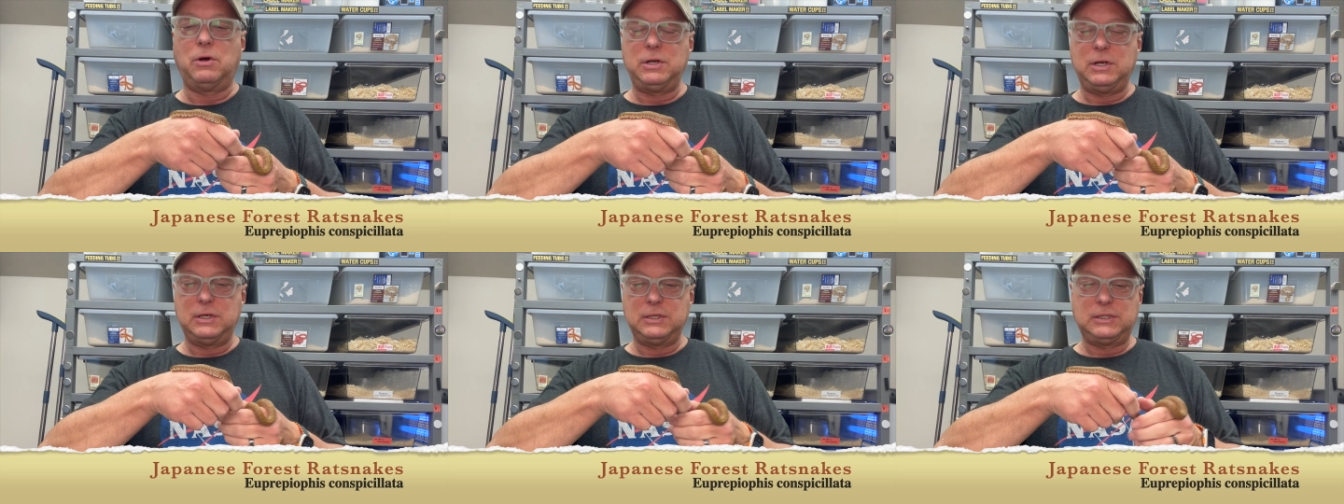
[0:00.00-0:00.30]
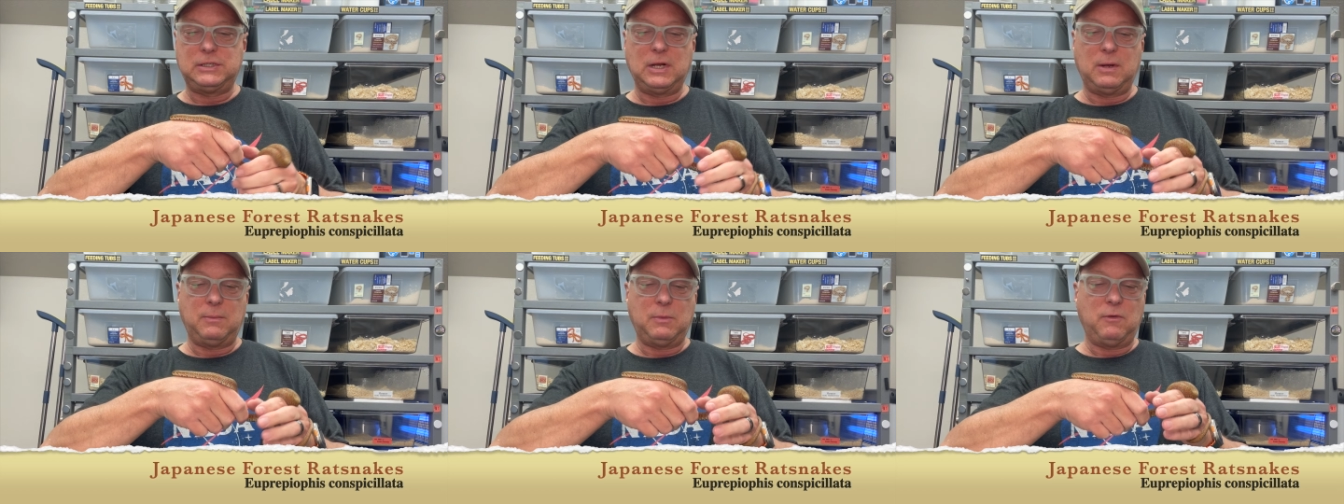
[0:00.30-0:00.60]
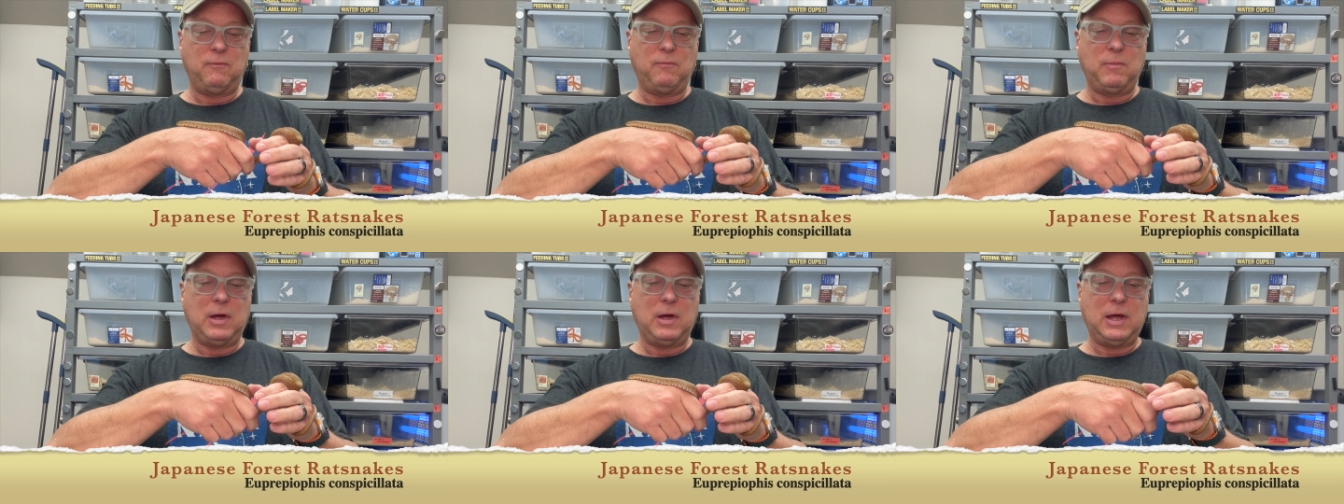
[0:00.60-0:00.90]
you some
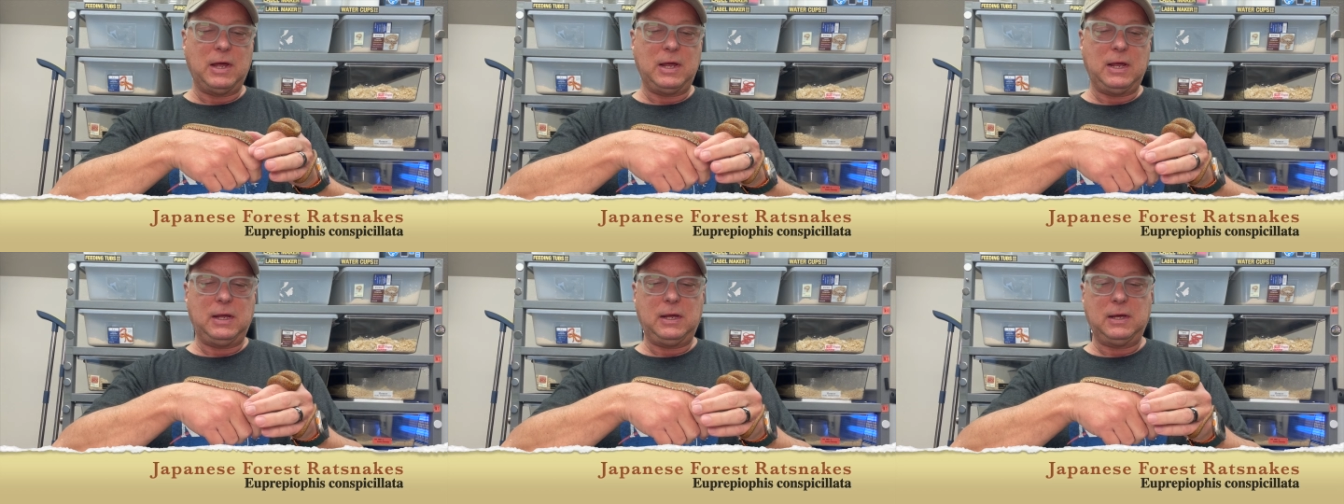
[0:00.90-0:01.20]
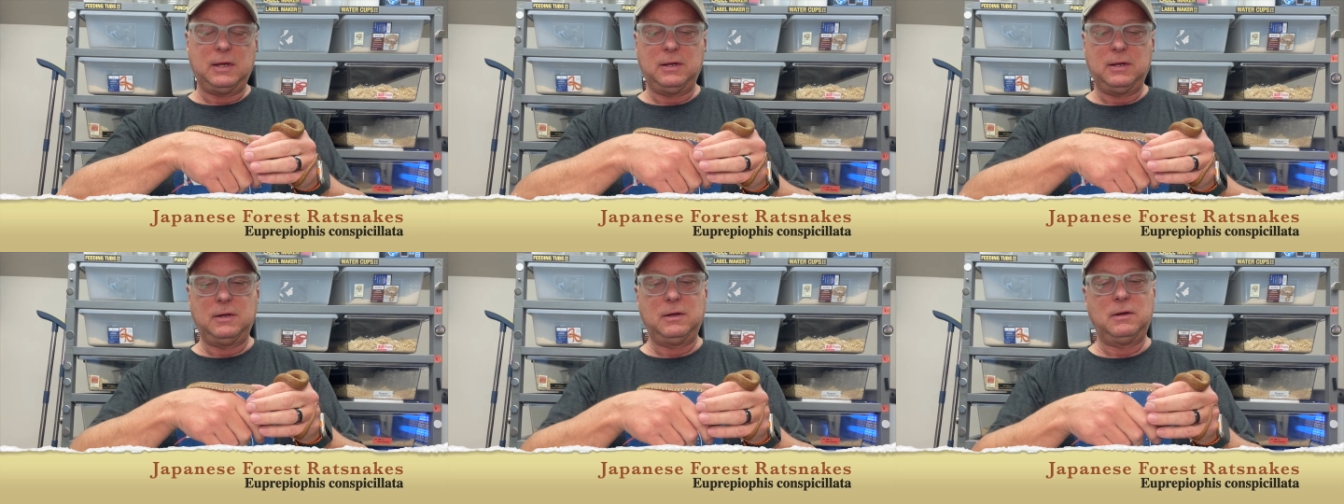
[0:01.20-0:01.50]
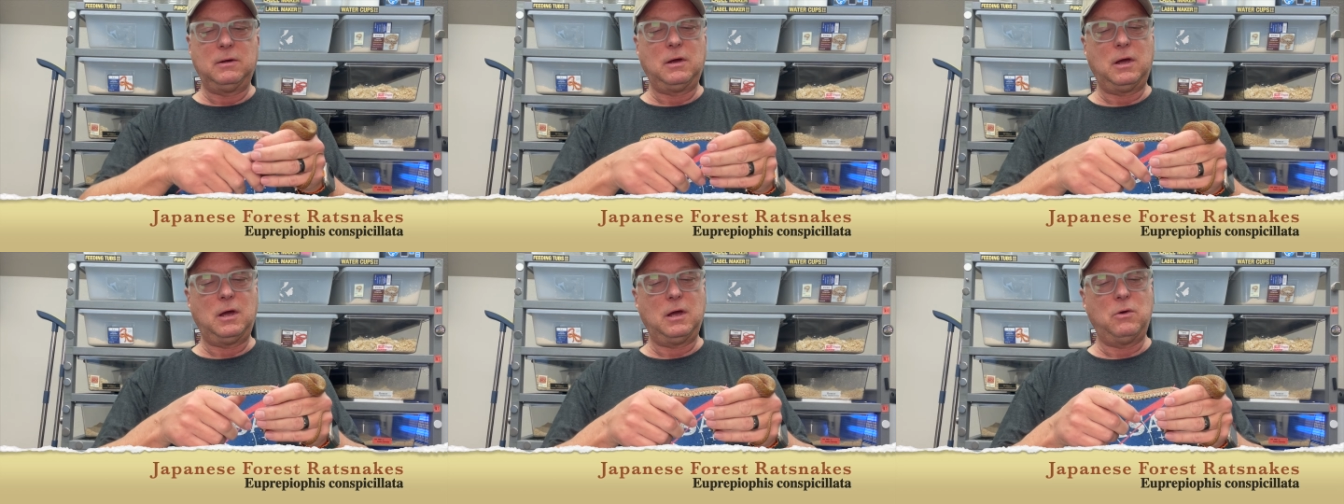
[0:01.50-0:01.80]
of my
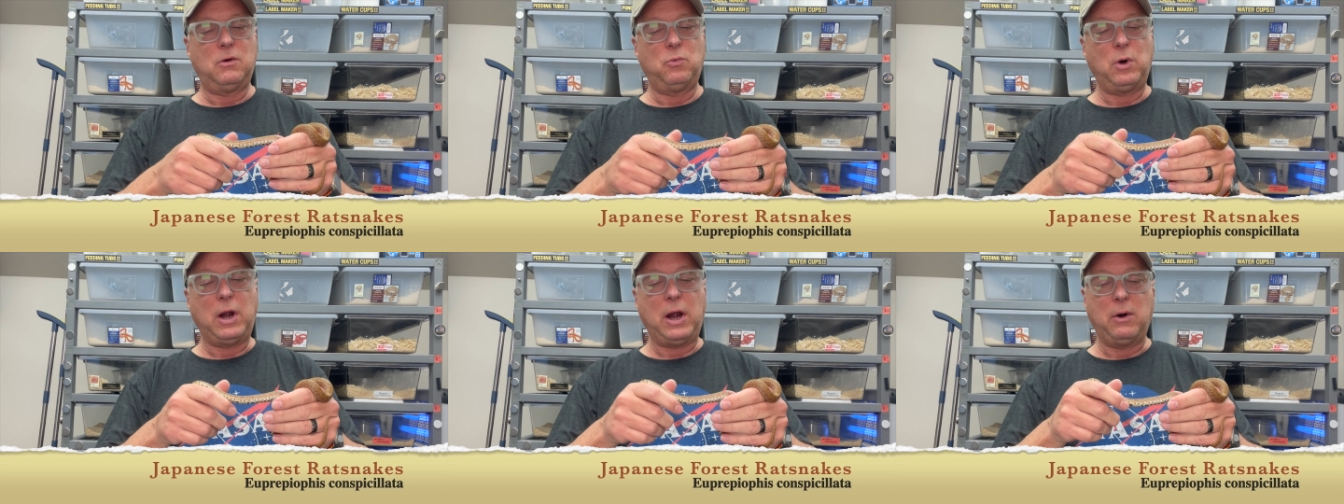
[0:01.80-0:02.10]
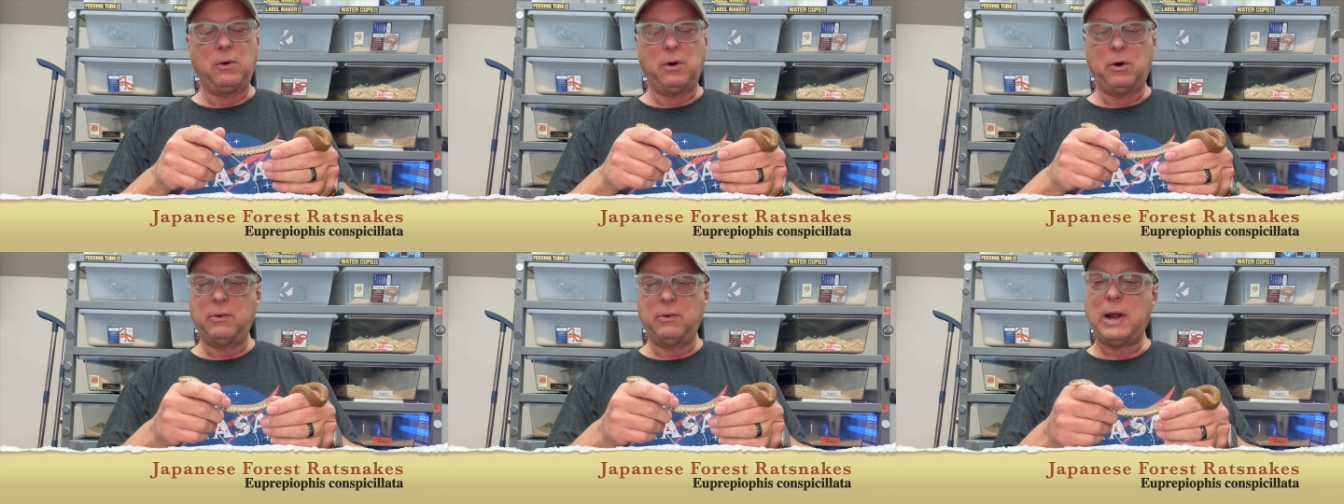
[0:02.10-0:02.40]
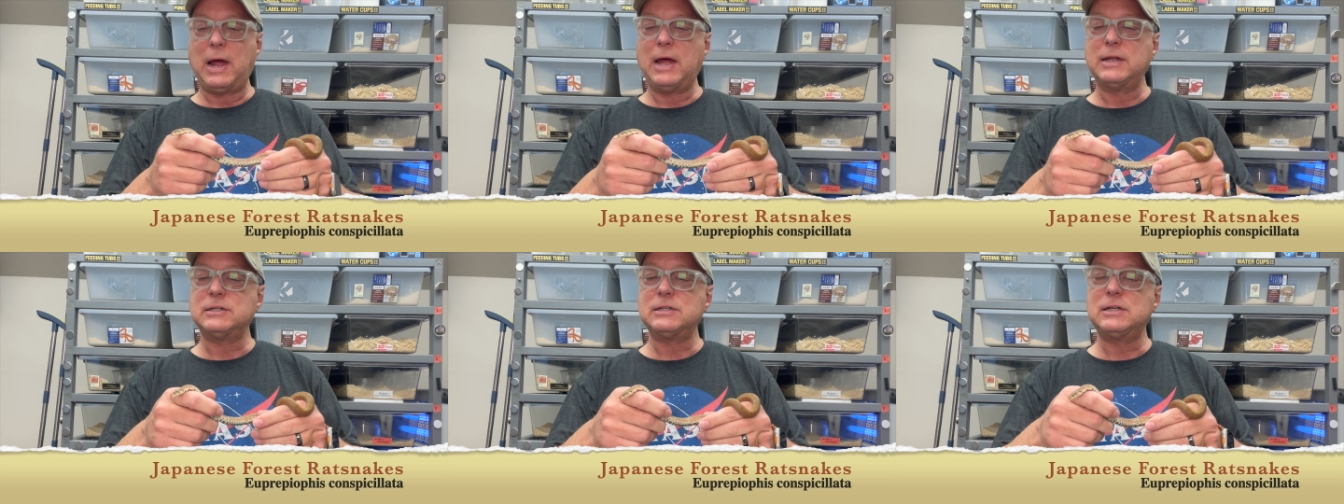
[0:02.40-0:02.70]
uh, rarer
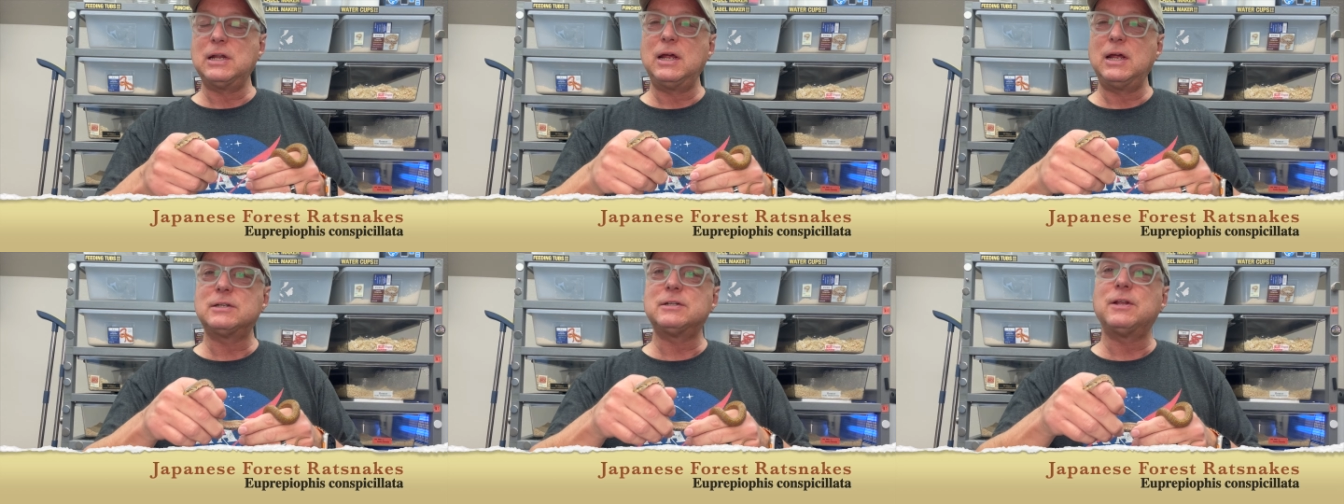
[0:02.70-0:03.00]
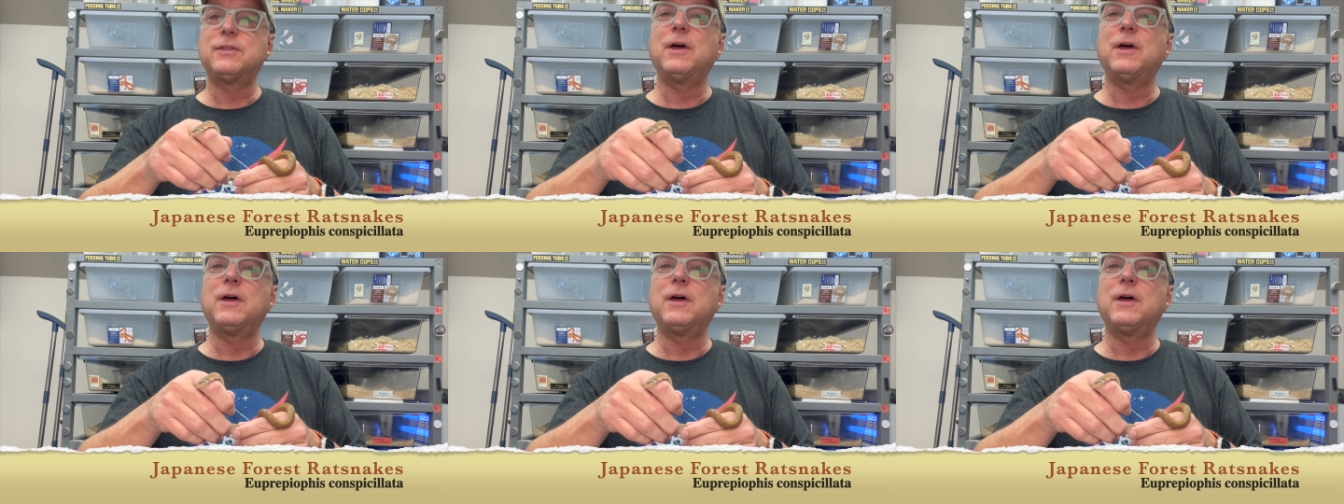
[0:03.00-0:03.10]
rat snakes.